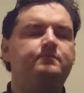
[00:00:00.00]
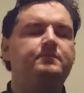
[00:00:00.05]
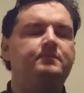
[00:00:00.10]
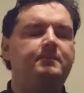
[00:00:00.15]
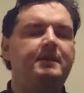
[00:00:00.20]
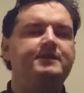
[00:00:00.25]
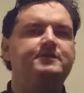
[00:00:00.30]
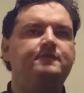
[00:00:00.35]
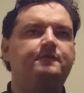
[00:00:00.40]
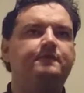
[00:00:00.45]

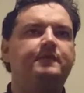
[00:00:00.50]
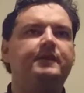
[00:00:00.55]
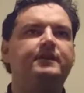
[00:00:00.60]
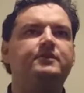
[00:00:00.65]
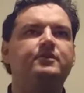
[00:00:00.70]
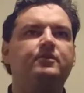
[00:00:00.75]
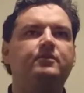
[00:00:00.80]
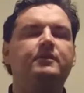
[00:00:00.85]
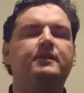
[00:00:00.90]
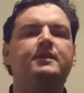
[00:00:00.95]

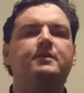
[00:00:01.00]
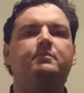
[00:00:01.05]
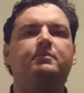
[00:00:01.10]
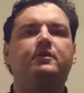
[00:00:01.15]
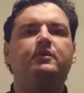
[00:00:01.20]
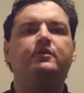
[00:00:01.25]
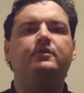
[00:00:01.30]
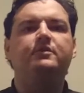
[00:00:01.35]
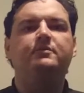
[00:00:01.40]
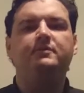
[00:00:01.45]
figure in the
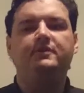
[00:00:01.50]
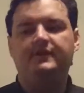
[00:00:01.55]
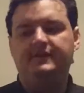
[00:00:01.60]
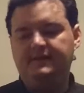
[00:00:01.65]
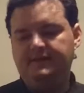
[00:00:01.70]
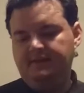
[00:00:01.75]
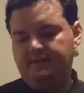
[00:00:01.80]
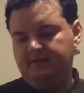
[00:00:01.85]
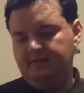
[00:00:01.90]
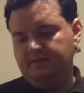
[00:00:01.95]
Perl
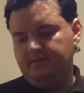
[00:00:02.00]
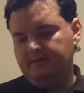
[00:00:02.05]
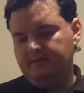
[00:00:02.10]
community.